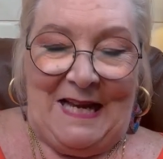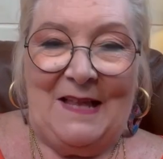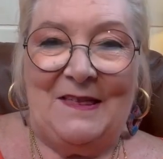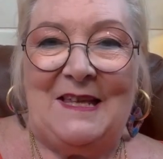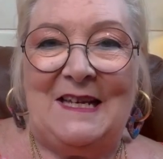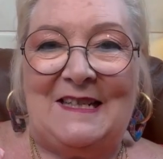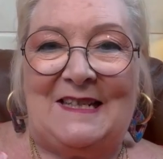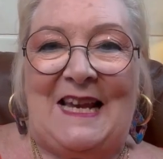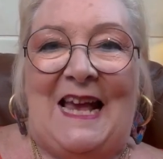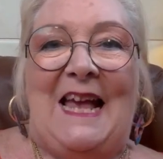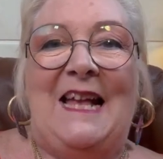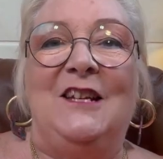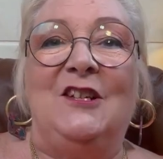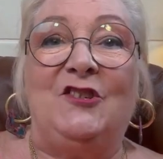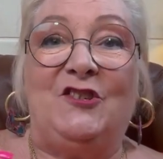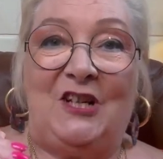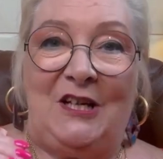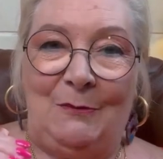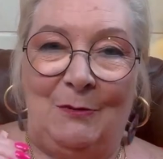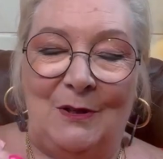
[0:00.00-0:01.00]
This
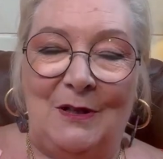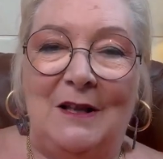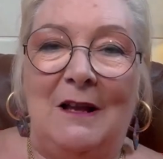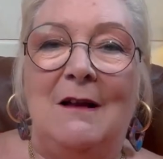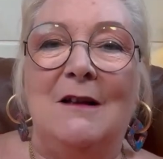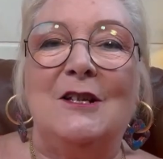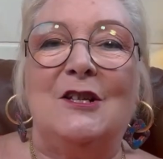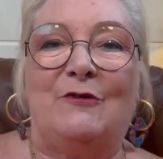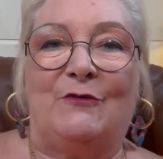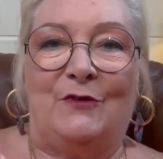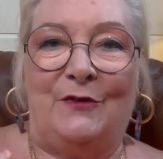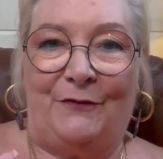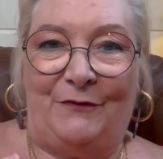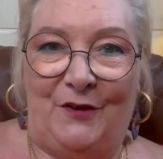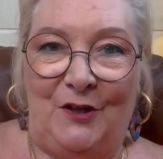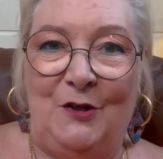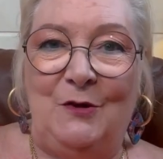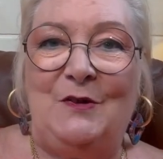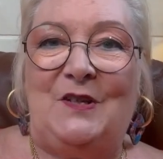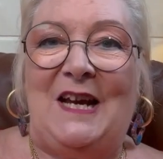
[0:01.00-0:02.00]
energy will last for a
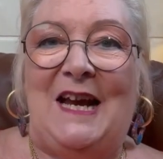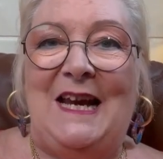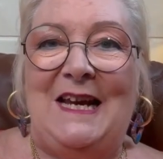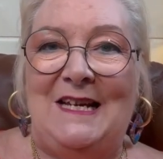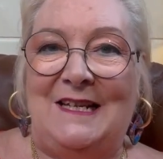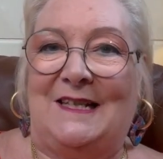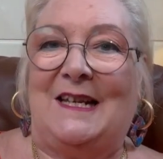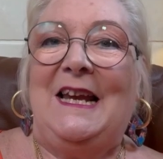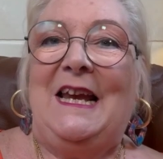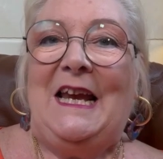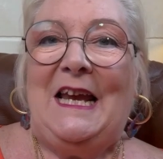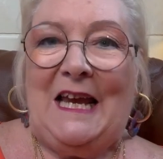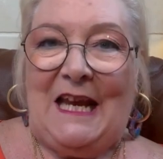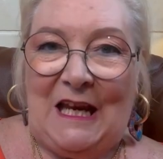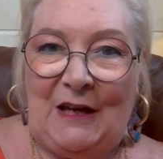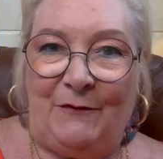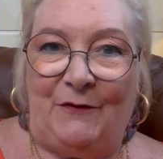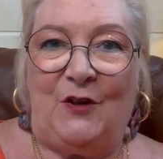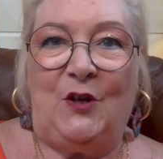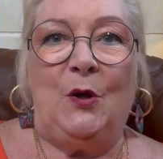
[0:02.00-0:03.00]
few days.
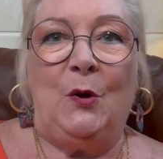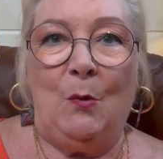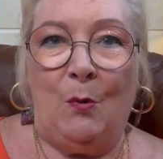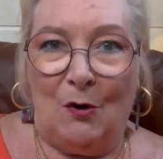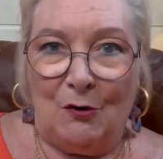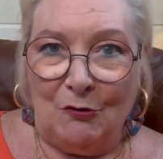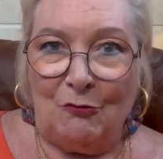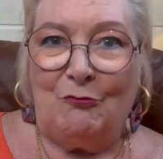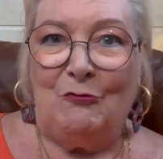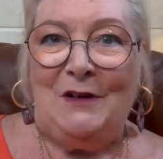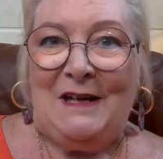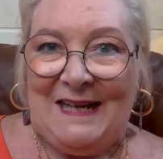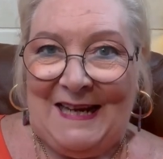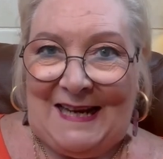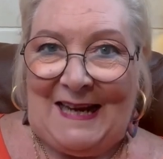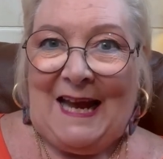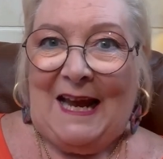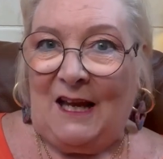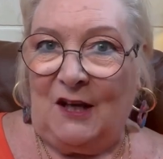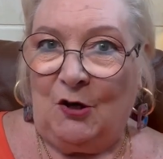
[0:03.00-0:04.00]
If you want to really
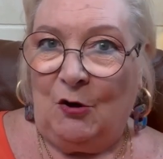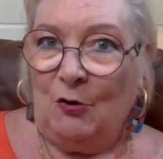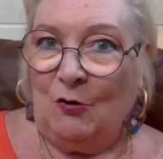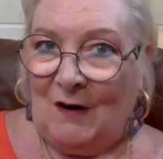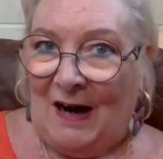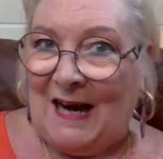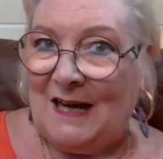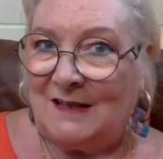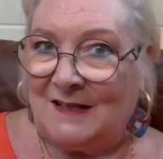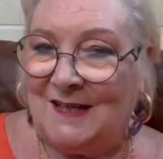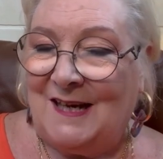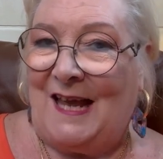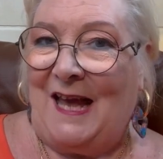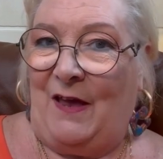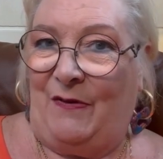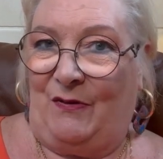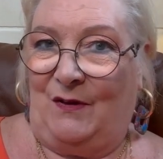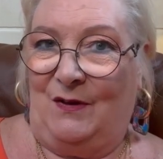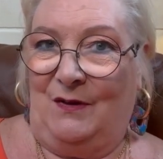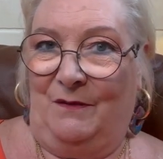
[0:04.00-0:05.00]
get your act
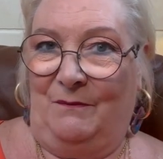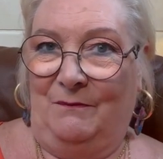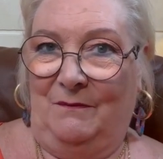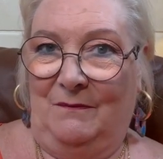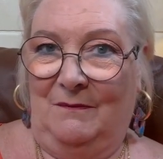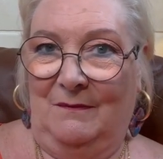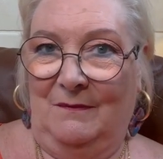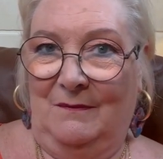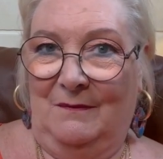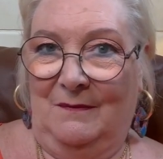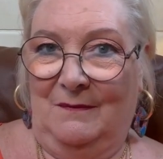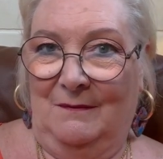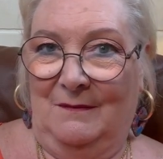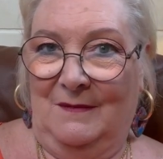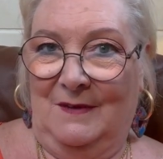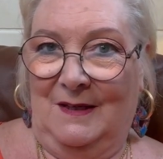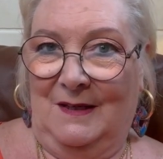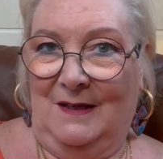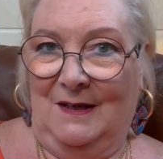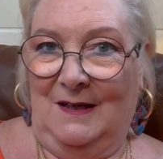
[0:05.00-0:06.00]
together,
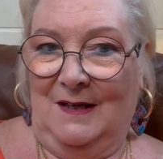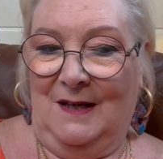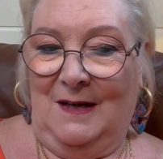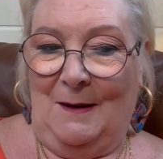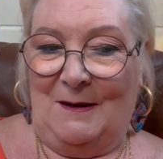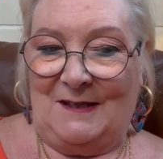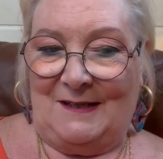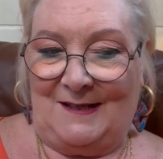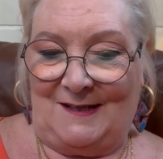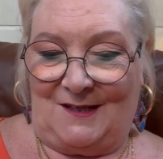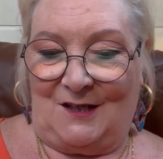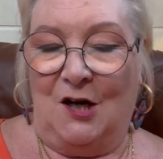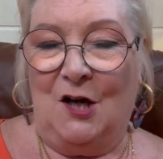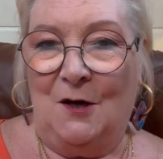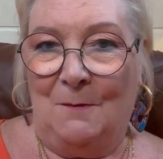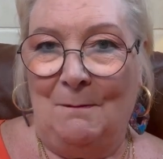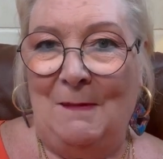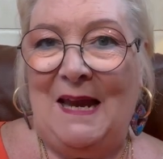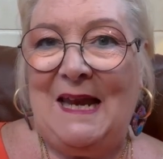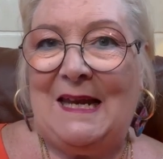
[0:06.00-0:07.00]

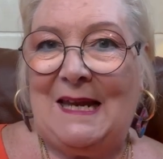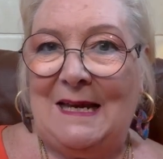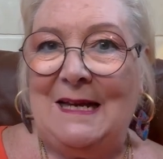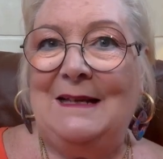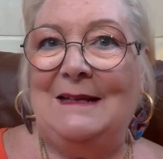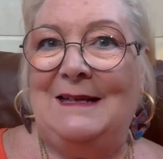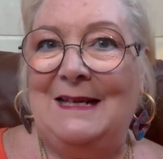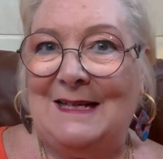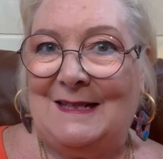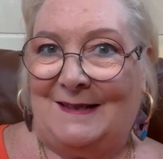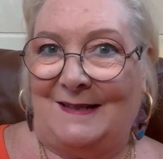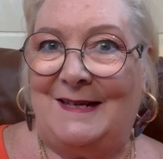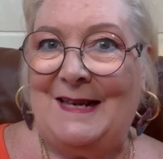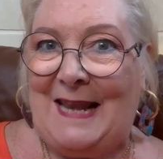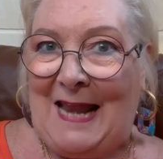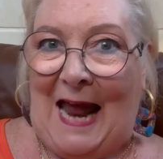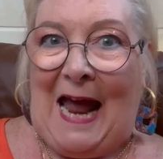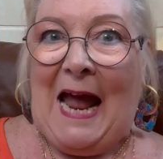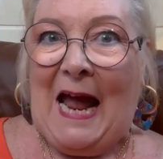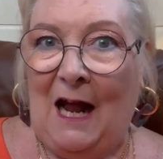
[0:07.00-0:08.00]
start making a list
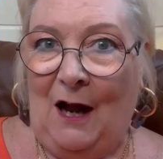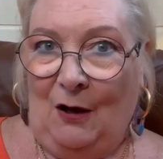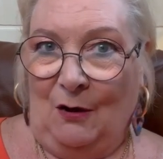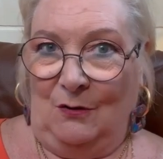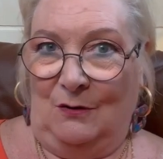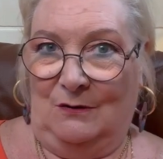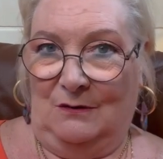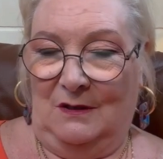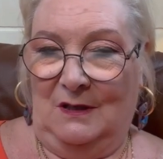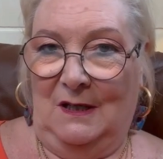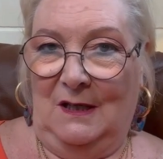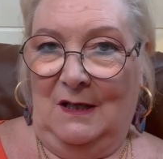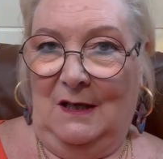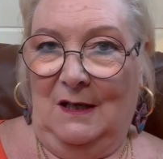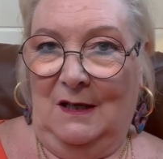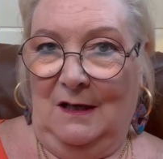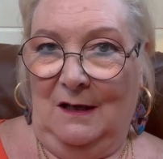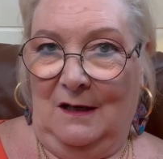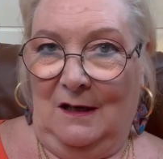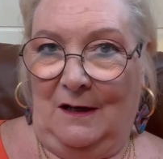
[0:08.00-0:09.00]
now
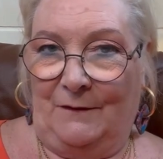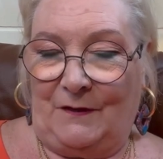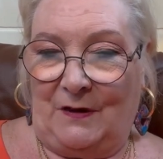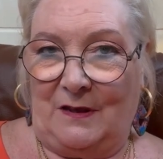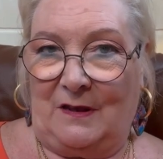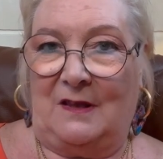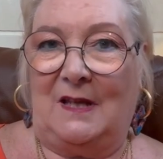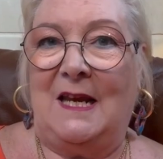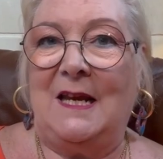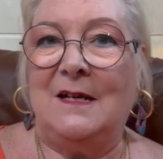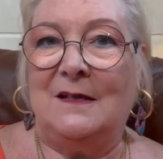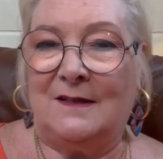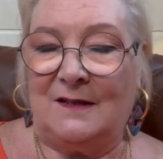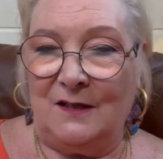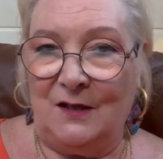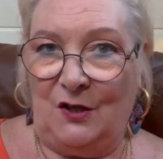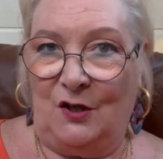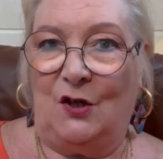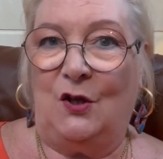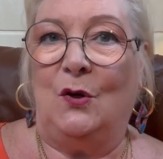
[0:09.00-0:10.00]
of the things
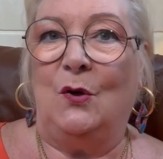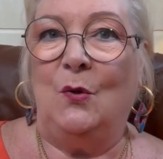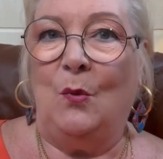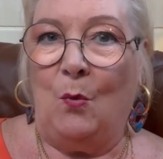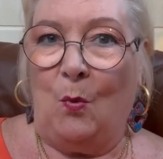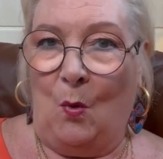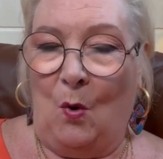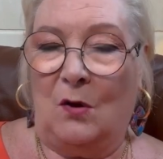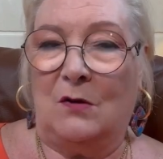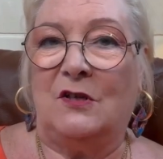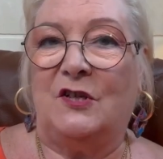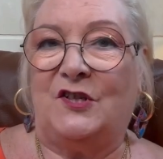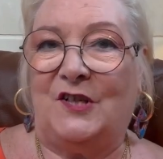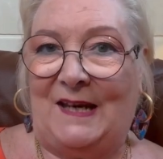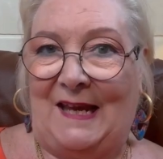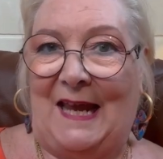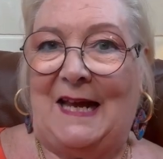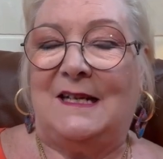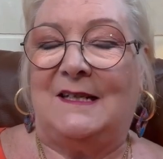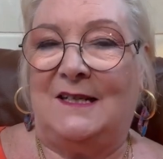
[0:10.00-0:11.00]
that you want to
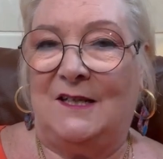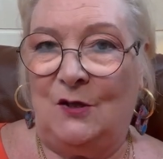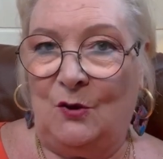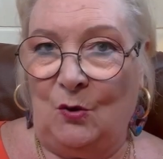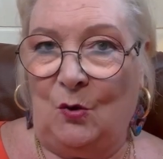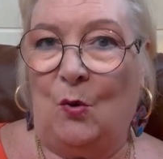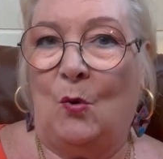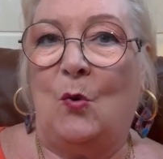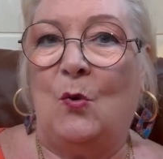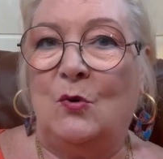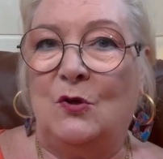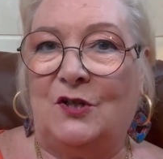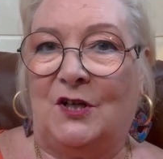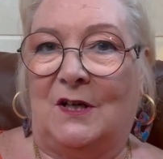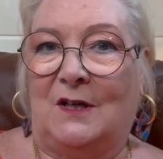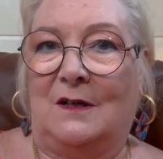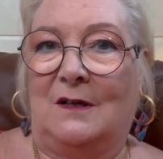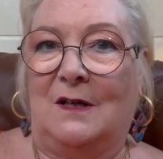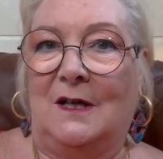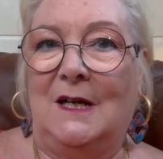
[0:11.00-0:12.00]
get in
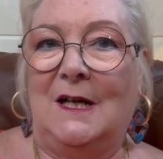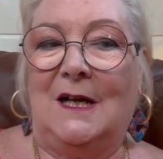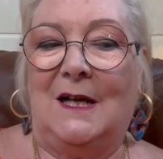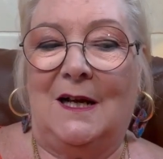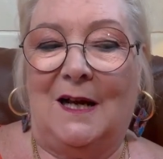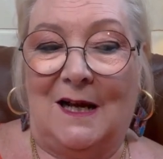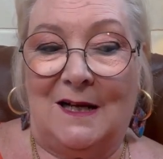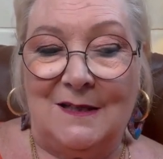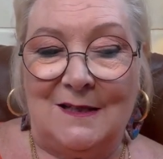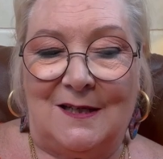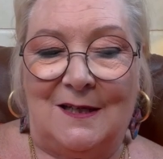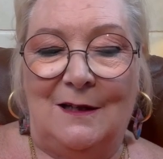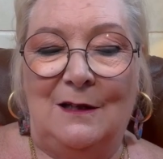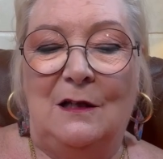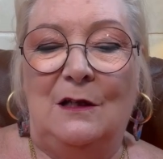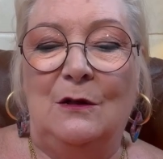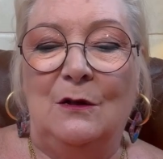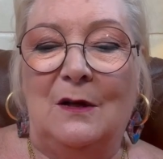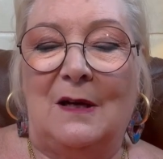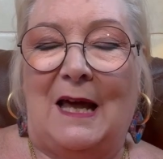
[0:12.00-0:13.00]
order and to
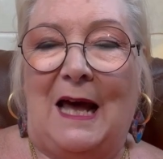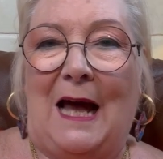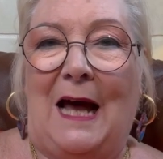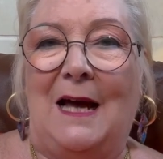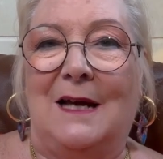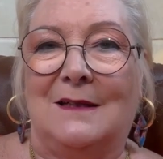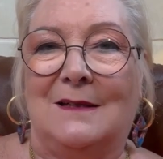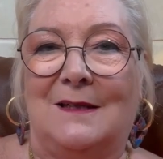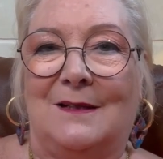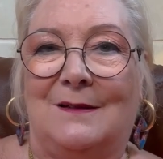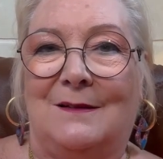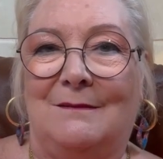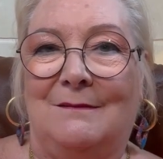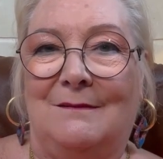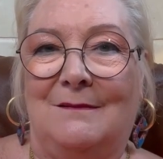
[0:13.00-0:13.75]
look at